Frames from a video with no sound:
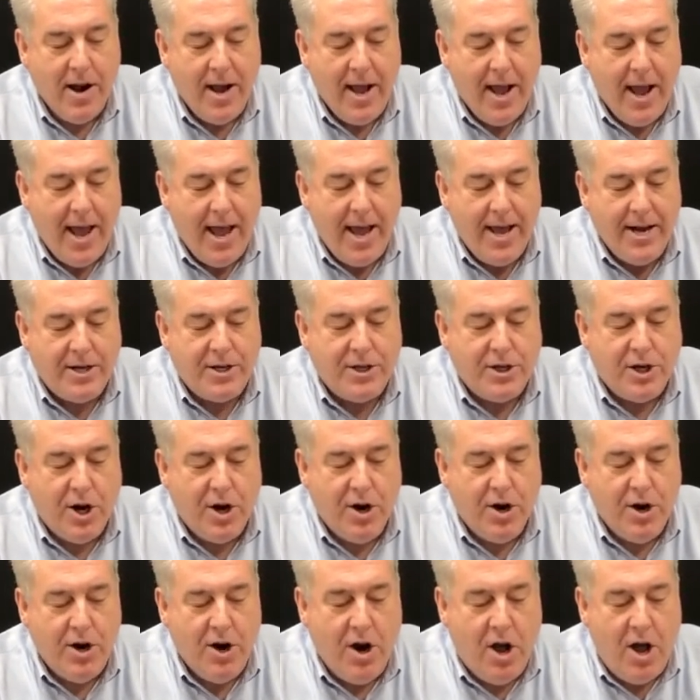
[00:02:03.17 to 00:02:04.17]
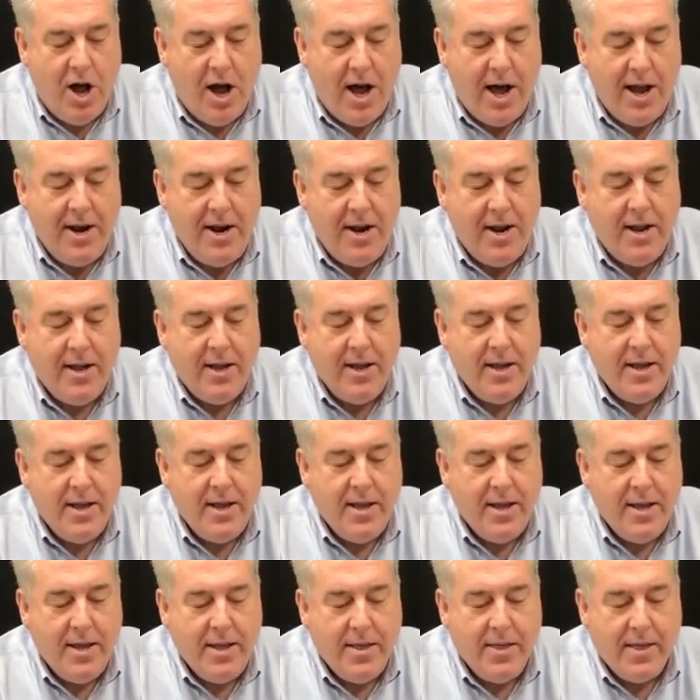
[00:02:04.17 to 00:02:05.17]
and turn on
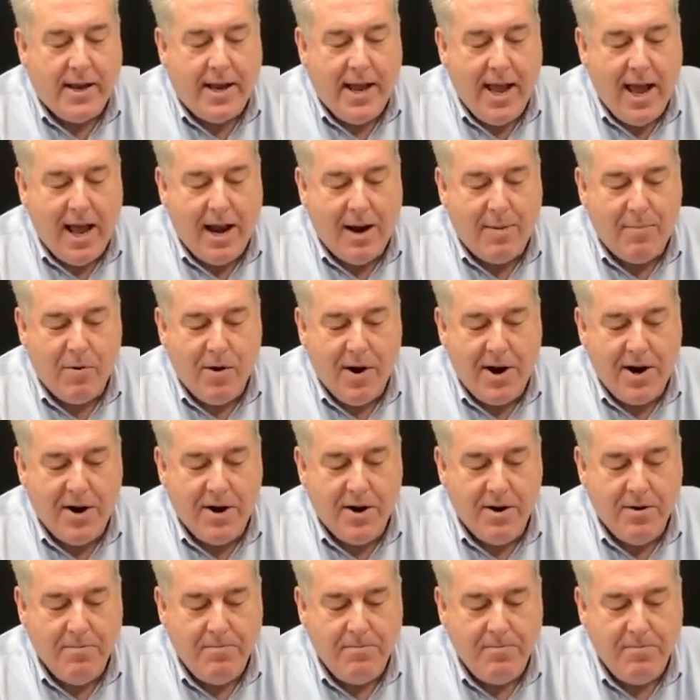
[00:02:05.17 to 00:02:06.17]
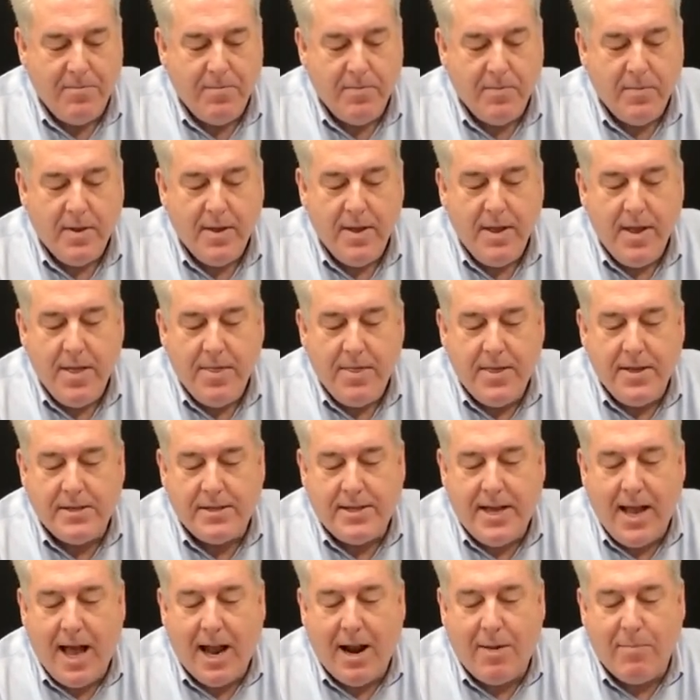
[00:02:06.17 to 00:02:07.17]
the calibrator. This
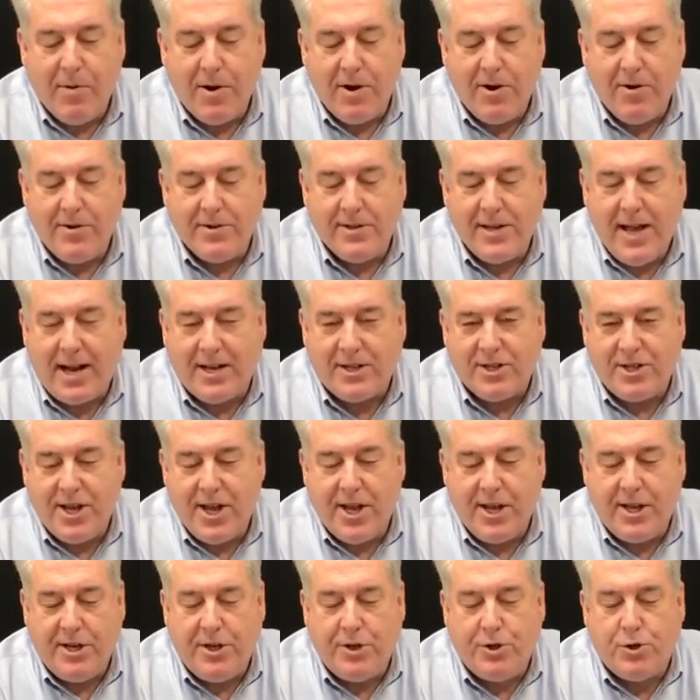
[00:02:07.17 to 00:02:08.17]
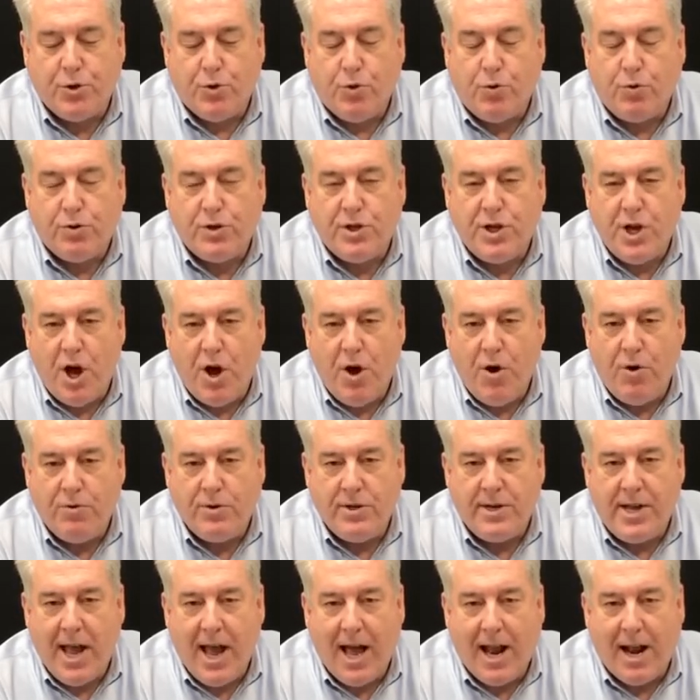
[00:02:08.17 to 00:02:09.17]
calibrator is actually a dual tone
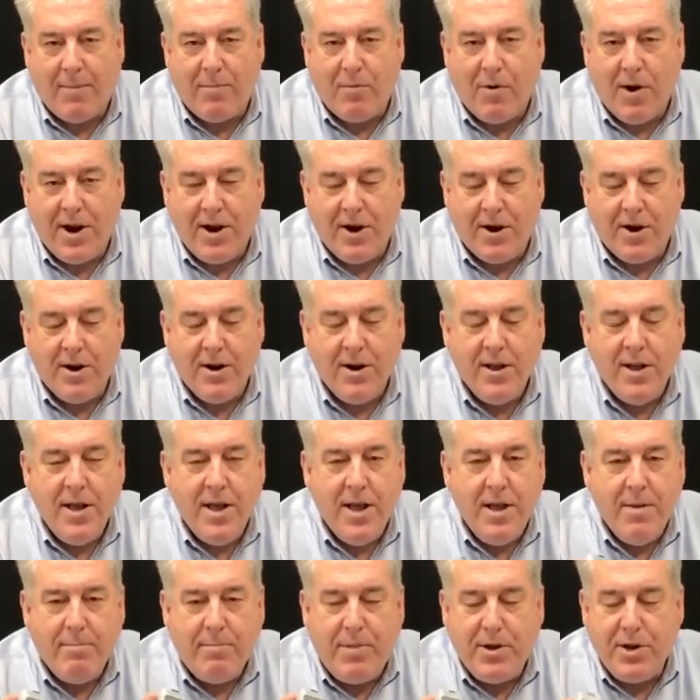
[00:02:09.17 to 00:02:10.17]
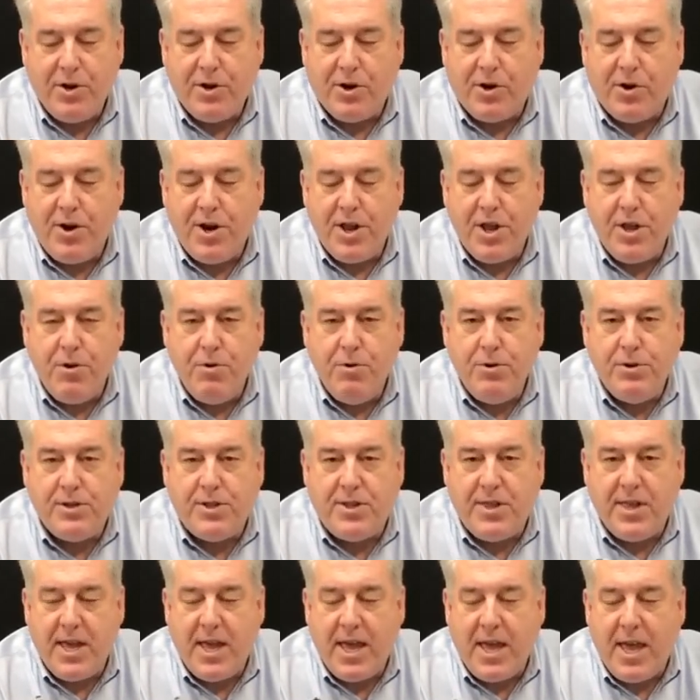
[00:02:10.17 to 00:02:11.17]
calibrator, but you're going to use
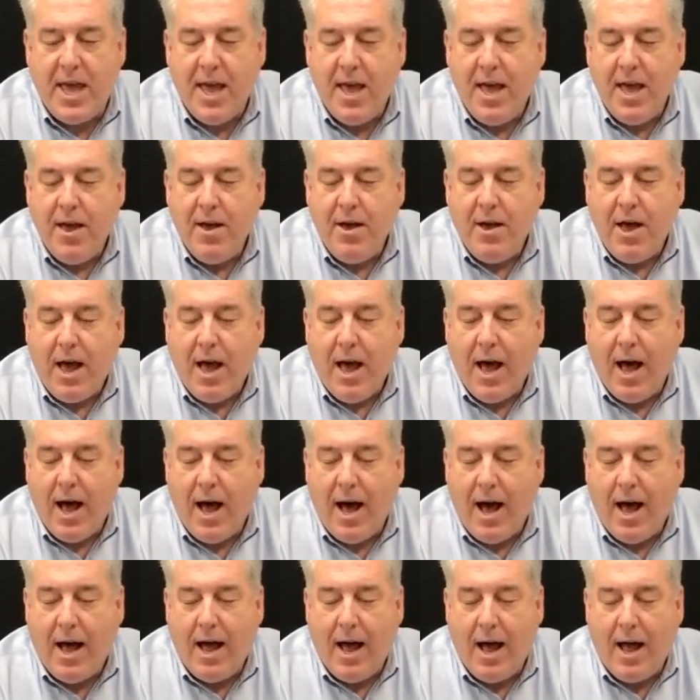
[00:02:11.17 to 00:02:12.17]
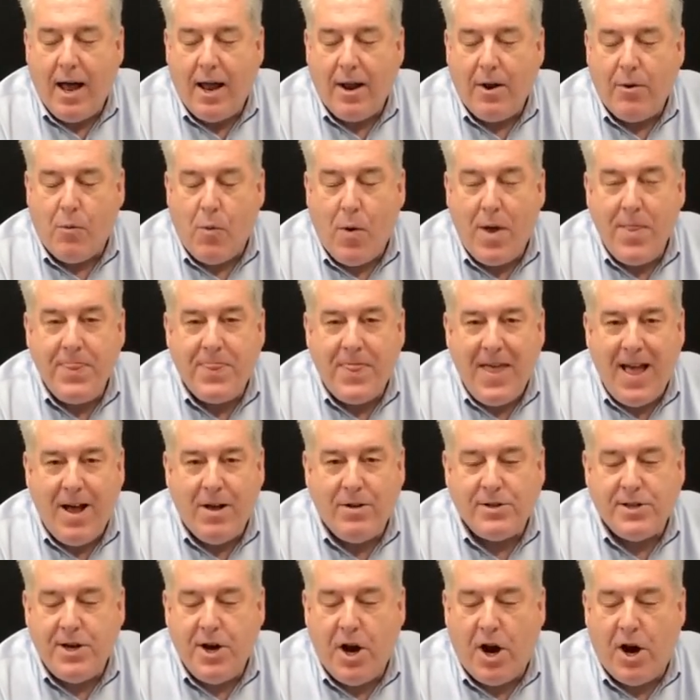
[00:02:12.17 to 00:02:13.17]
the
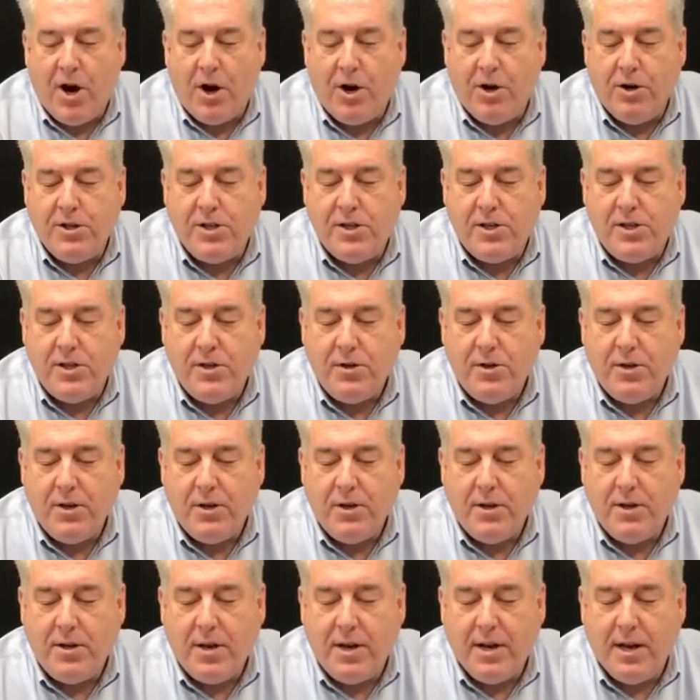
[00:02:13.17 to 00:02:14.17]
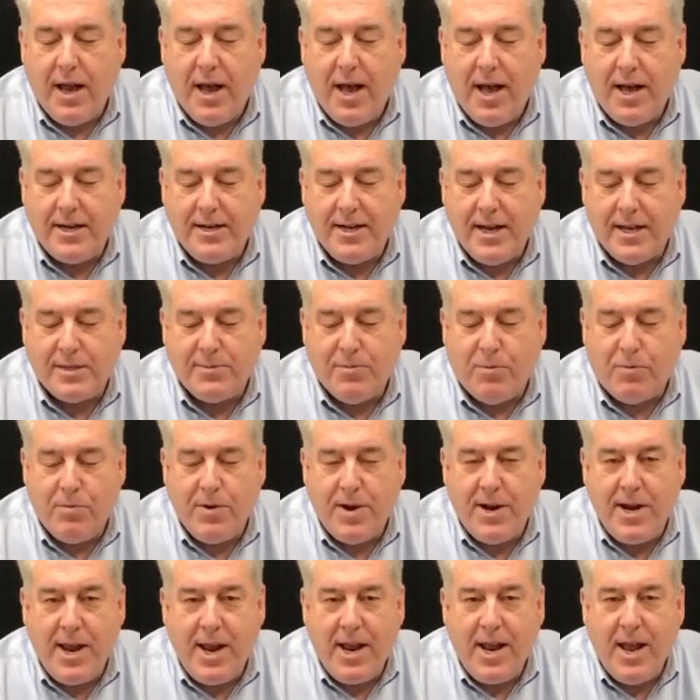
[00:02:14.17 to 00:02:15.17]
1000 hertz decibel
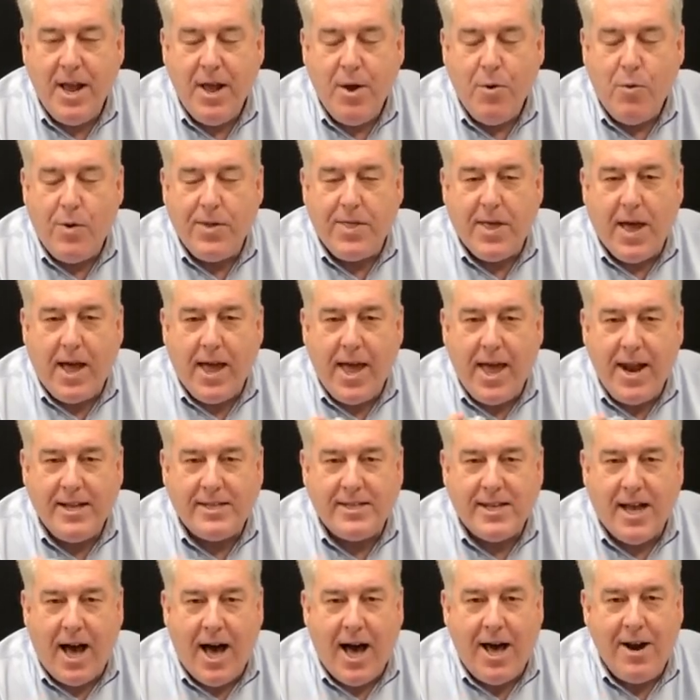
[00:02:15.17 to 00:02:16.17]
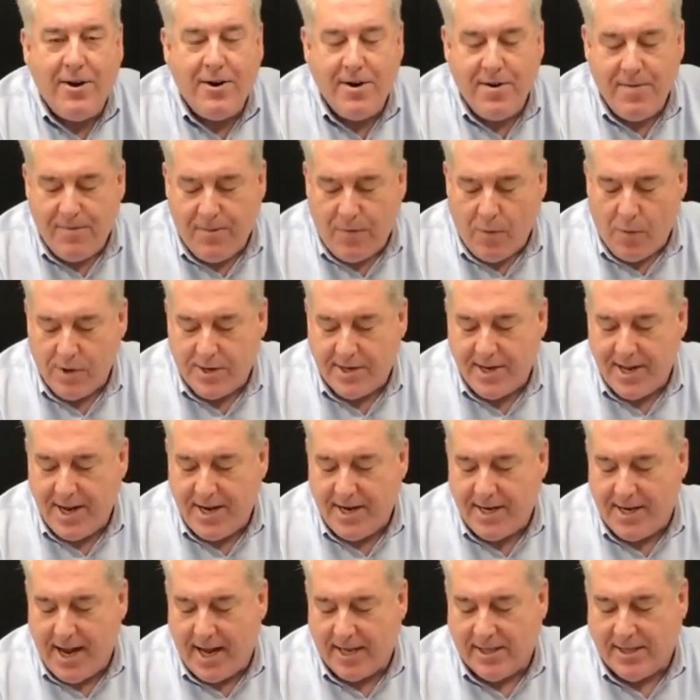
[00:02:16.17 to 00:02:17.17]
reading and it's
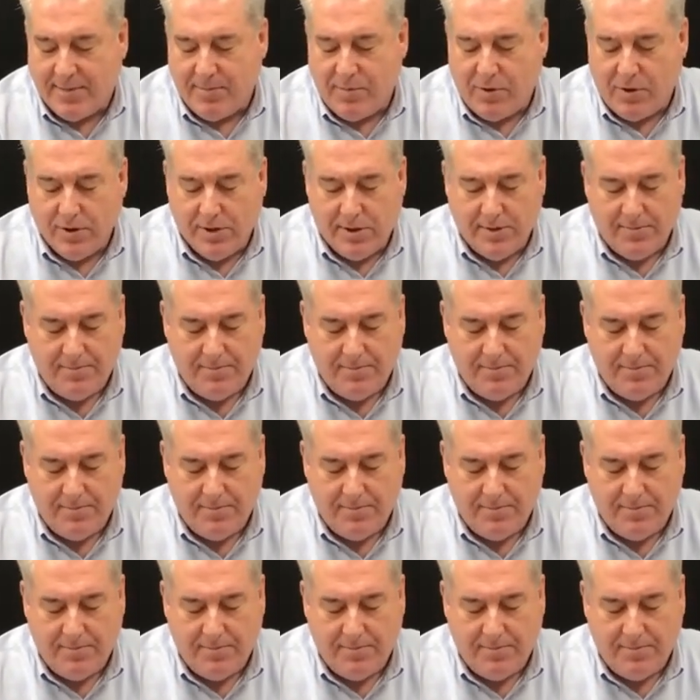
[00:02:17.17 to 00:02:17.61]
114 decibels.